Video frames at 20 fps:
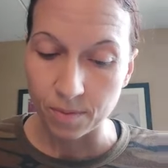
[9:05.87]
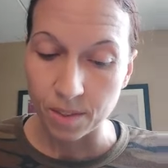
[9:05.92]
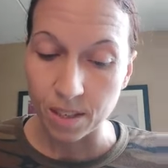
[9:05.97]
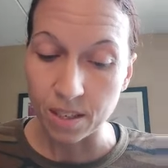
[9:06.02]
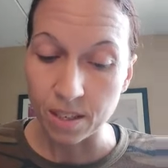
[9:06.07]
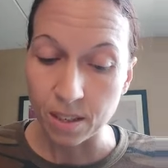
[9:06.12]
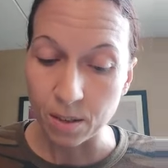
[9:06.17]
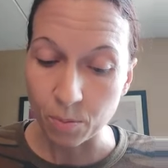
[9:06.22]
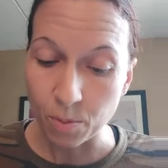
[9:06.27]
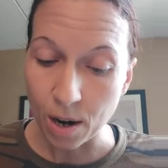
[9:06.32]

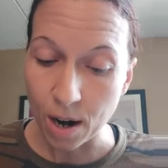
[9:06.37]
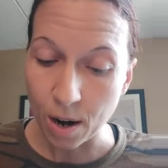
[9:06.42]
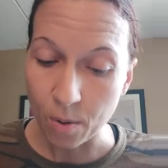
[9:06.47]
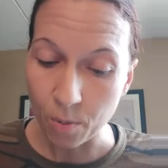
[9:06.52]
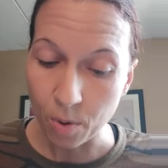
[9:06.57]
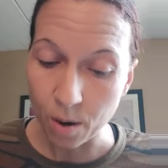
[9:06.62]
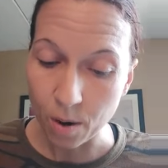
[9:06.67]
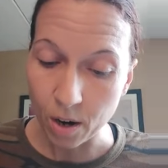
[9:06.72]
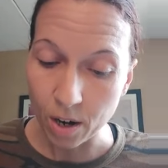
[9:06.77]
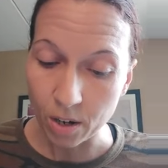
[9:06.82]
This is what I
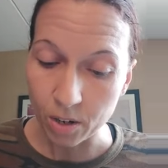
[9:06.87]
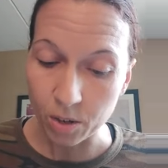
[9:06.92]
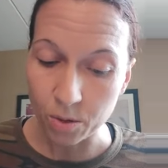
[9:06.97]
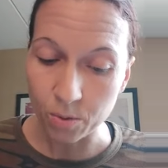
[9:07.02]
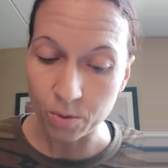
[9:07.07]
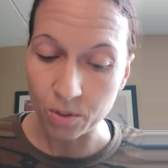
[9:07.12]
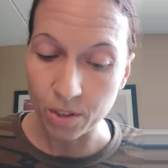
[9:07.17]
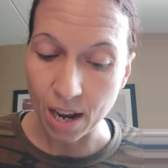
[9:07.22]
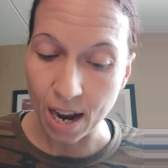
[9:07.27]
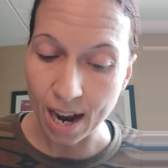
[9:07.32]
want
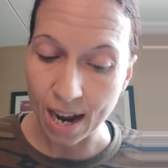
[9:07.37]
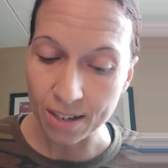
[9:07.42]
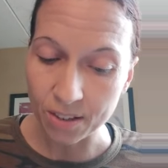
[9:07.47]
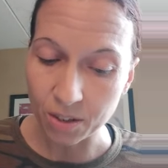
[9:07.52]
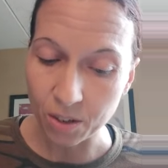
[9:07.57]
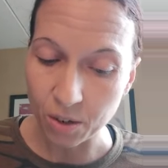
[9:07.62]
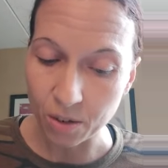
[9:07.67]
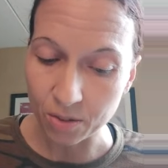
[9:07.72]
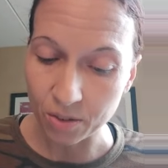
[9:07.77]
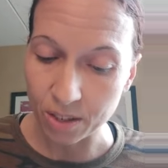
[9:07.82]
you to
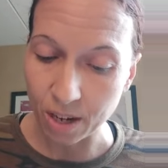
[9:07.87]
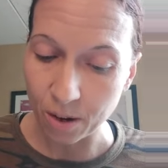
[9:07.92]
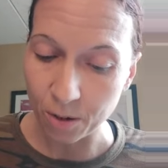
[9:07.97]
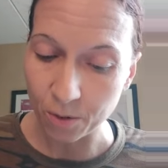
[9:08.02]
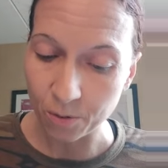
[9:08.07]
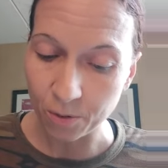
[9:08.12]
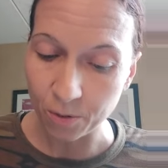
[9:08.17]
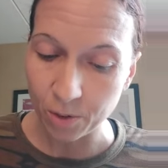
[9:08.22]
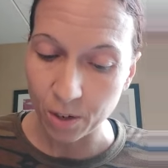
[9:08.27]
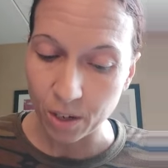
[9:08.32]
ask
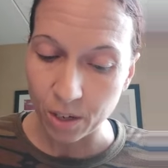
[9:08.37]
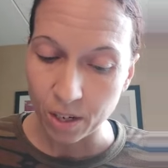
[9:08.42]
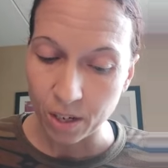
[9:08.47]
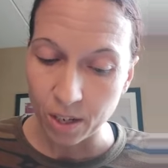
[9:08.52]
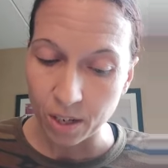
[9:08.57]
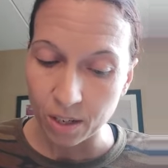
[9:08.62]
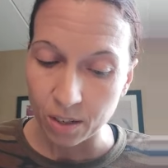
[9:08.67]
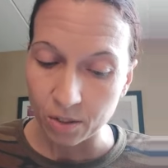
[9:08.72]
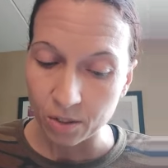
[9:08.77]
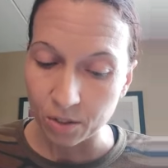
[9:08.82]
yourself
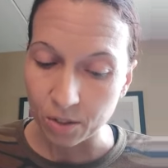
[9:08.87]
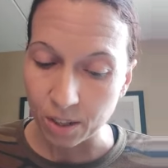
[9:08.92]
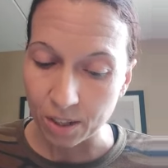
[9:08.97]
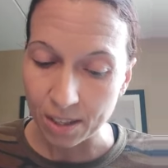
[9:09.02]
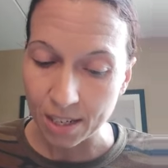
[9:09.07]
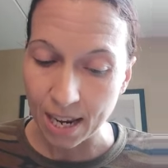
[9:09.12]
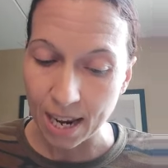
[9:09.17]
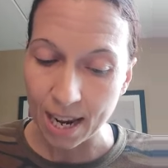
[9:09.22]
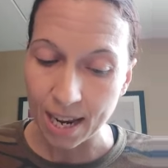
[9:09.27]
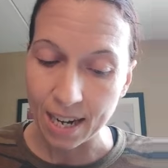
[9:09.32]

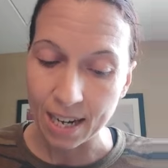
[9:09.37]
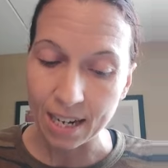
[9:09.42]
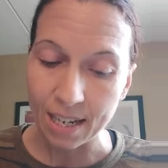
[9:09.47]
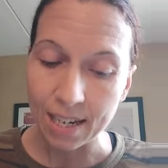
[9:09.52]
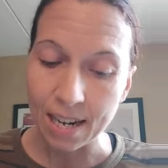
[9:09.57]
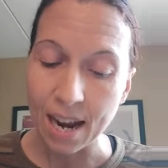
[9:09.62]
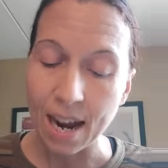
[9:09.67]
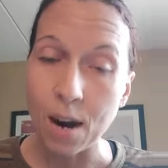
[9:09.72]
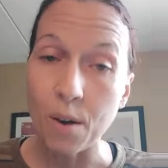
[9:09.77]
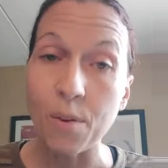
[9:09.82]
today.
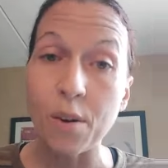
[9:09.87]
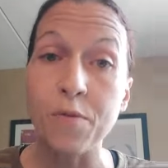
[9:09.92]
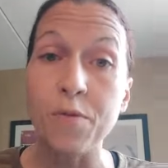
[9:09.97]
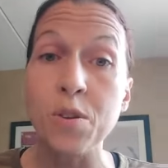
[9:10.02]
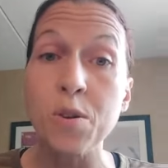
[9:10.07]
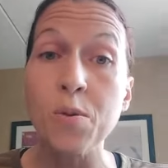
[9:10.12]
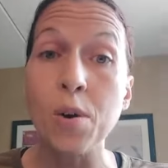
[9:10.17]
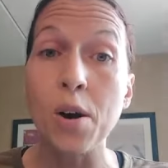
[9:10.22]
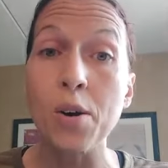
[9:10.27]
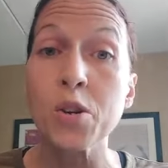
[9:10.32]
Now,
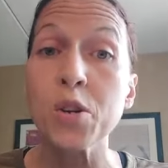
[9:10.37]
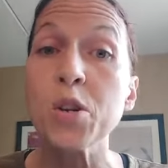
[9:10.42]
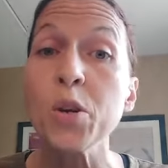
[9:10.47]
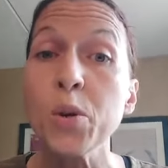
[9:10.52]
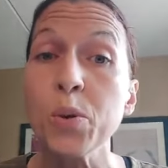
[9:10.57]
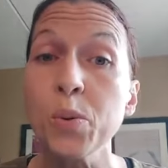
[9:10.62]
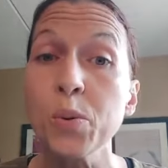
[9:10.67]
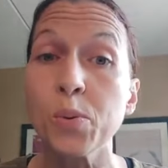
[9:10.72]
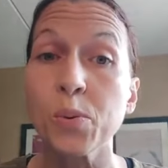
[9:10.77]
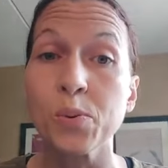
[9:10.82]
if you are
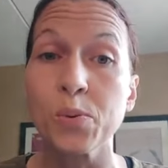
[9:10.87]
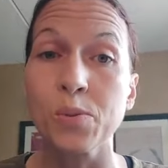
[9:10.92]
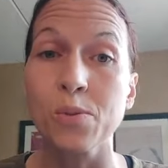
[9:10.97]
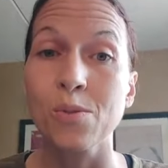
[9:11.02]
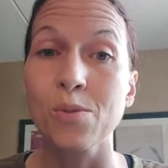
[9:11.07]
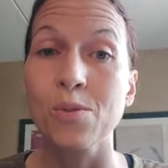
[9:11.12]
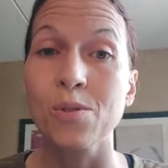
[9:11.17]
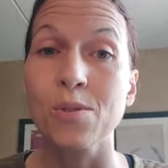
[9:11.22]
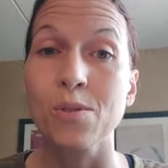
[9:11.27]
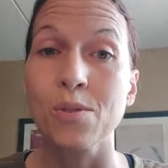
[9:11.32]
new
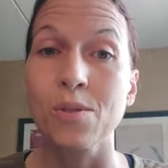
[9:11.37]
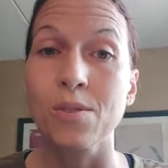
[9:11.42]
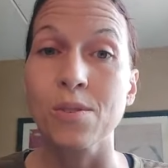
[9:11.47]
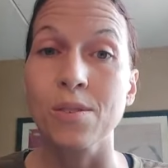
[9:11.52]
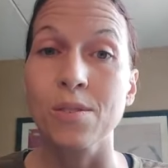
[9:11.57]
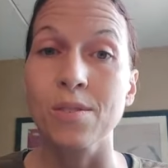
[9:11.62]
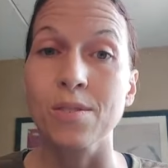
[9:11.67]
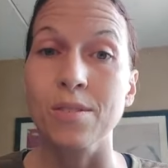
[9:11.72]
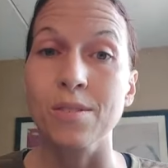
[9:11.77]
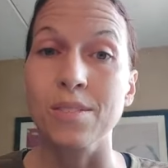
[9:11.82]

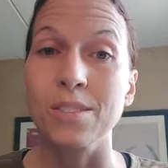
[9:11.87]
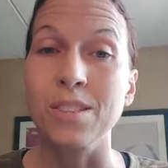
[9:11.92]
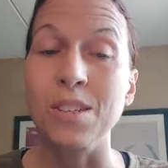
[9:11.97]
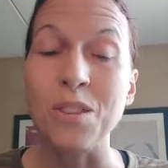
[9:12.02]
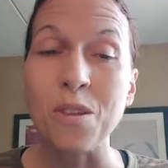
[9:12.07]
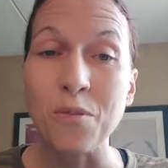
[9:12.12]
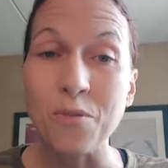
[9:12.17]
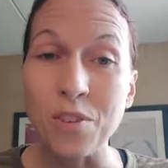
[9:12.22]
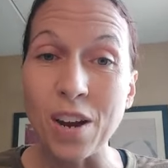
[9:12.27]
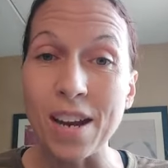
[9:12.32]

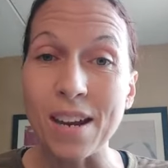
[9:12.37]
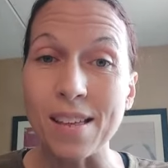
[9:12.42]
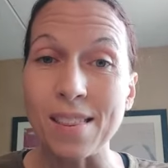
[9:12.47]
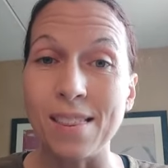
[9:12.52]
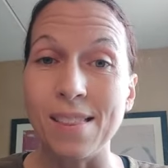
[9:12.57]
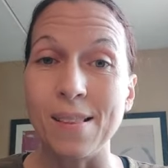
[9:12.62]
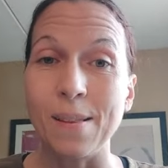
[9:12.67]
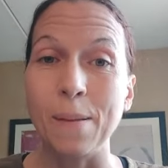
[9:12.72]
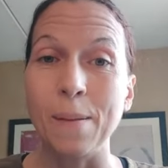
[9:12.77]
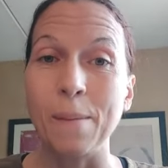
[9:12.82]
to the faith.